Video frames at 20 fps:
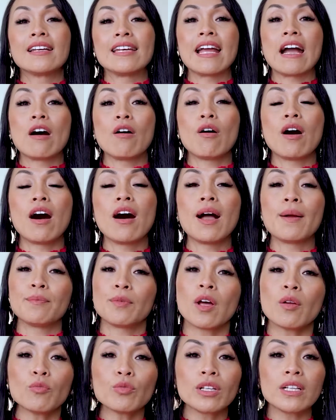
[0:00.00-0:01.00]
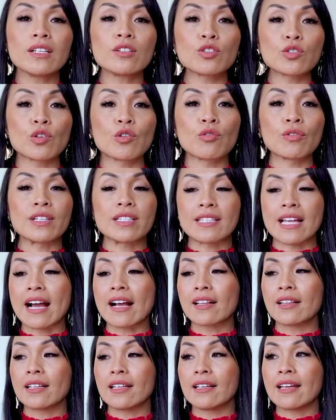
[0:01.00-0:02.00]
Now, I'm not really sure
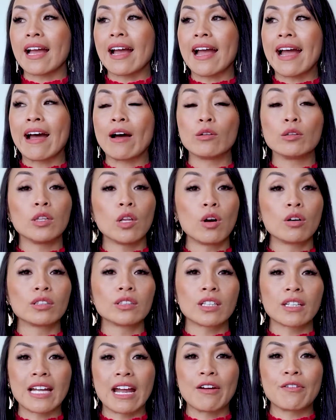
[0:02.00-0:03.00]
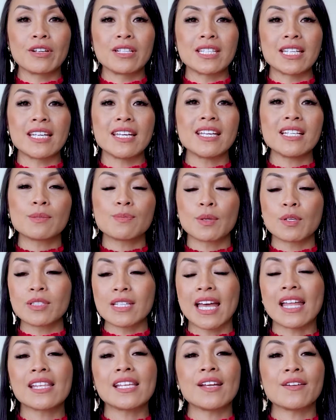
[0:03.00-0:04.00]
exactly how long the guarantee is,
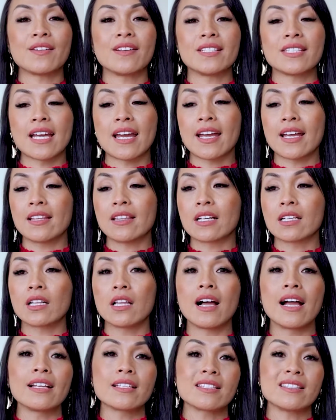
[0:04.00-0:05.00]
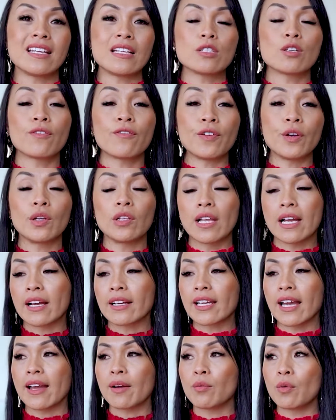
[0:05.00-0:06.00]
because at the end of the day, the clients need to feel
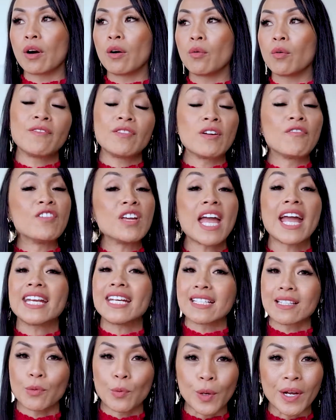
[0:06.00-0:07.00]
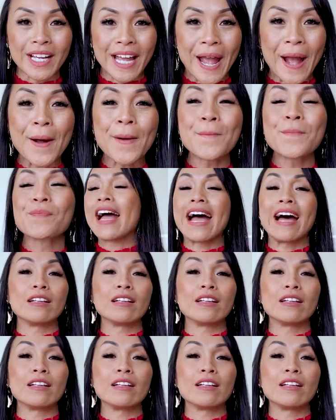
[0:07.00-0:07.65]
like, okay, well, the VA doesn't work out.